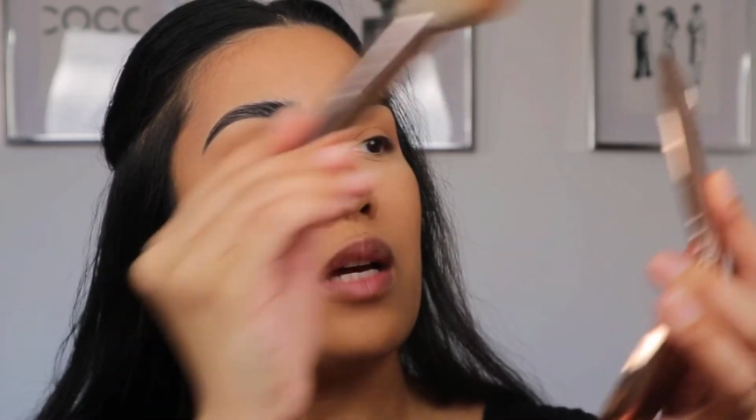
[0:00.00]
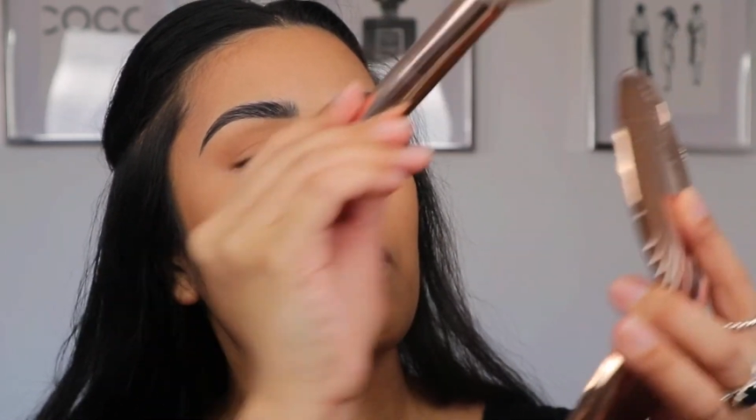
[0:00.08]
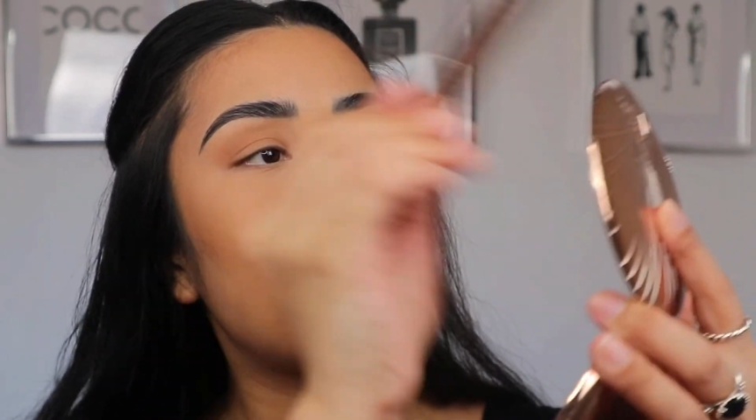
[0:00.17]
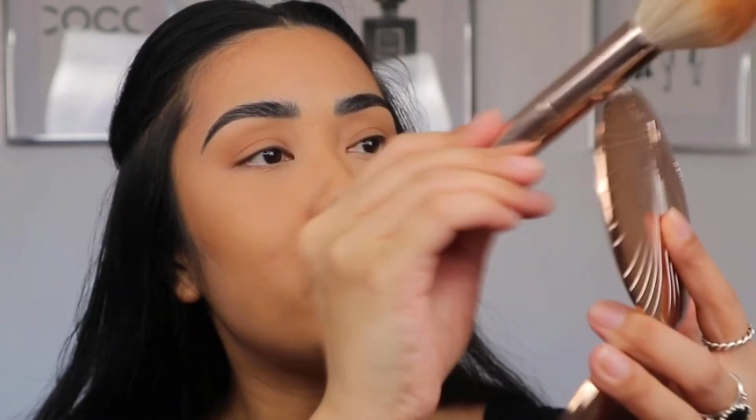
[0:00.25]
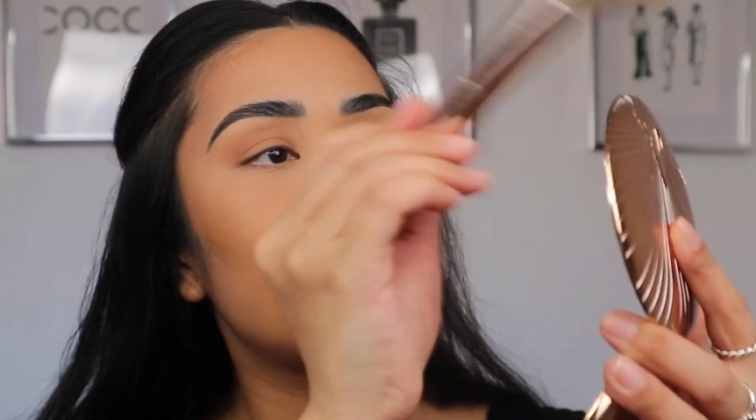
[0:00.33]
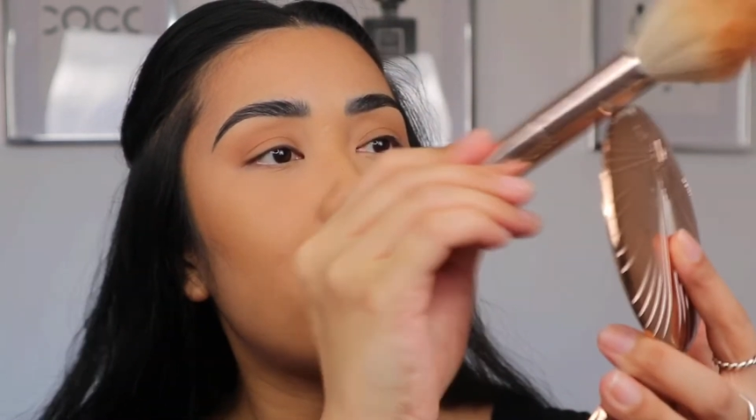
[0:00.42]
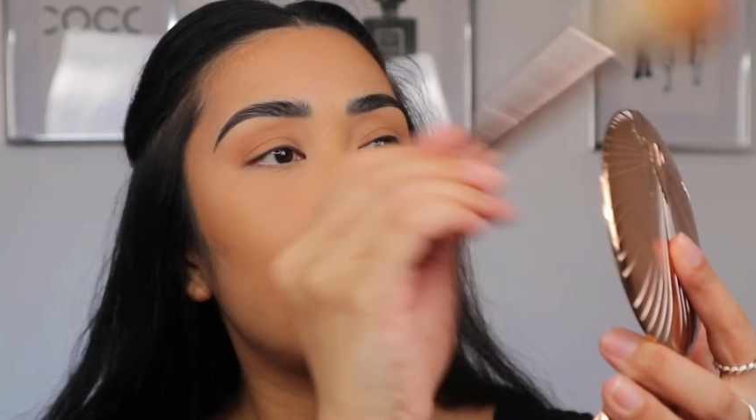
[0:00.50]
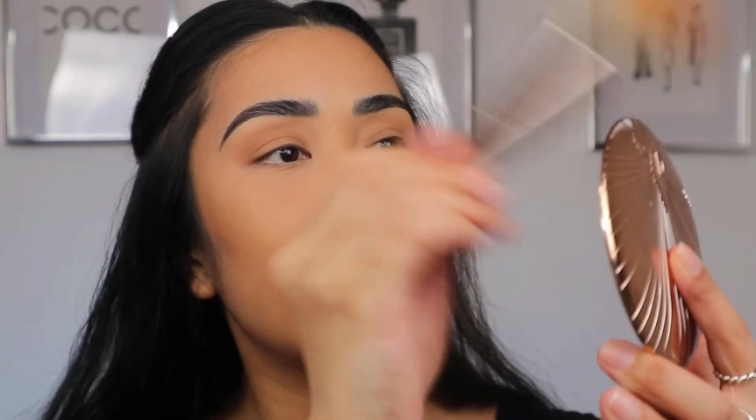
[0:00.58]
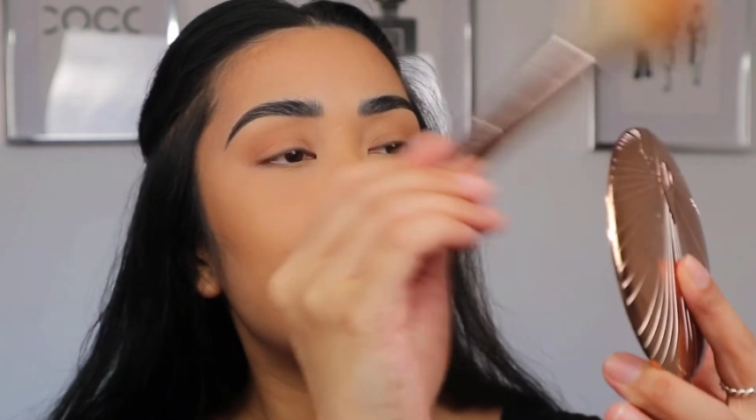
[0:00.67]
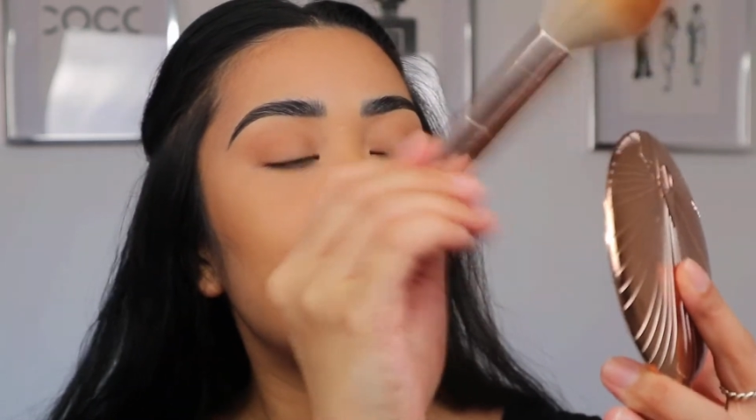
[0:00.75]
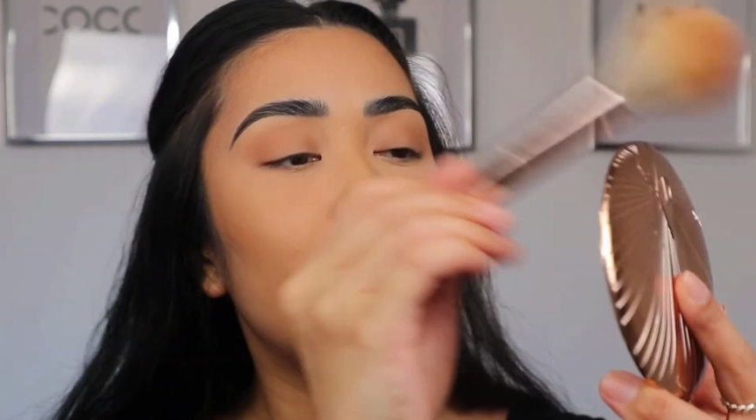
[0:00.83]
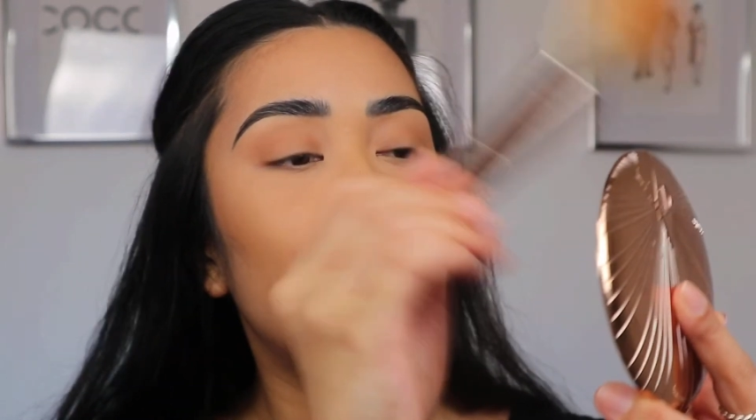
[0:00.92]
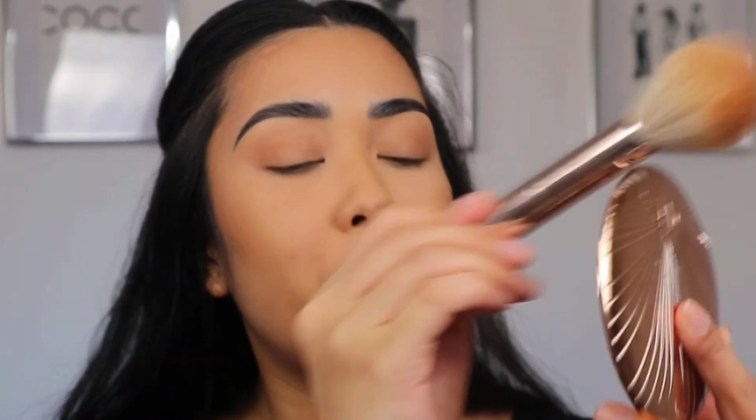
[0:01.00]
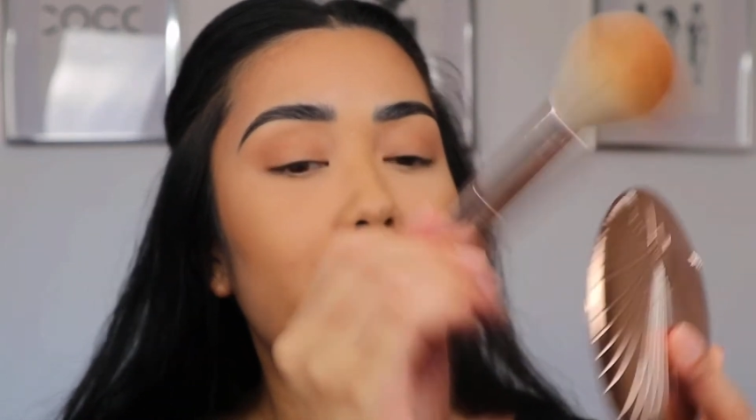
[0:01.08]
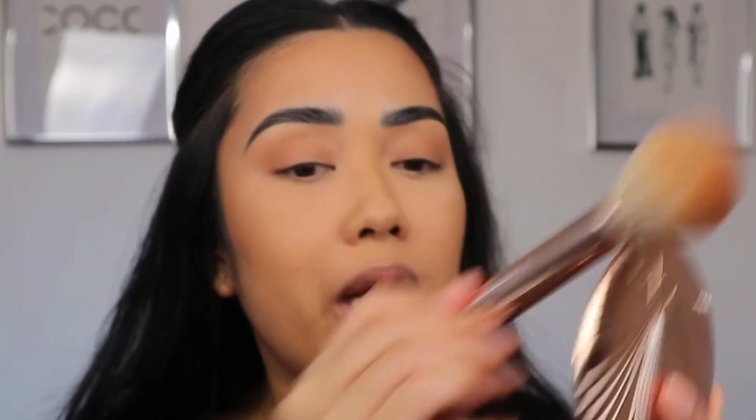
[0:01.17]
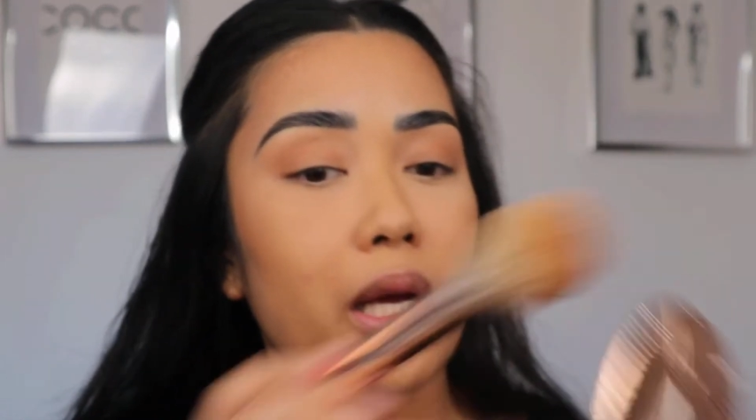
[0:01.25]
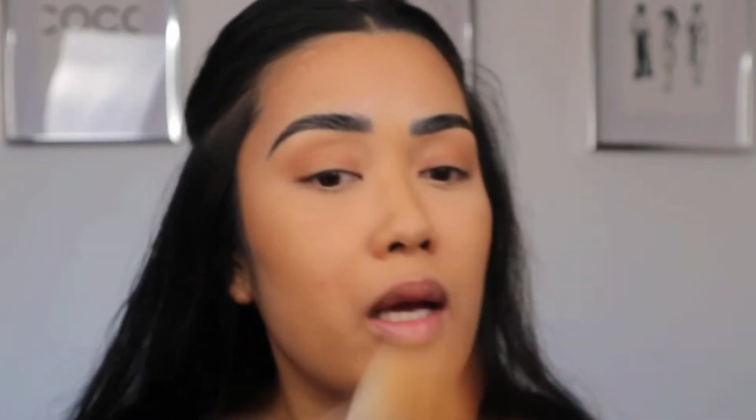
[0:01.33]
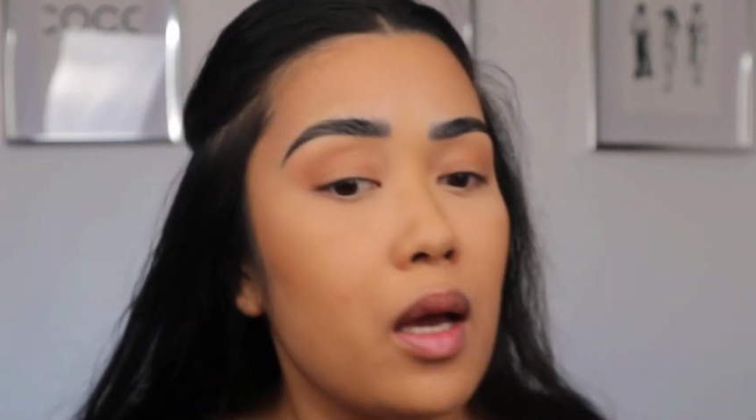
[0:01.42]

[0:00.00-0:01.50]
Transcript: my Charlotte Tilbury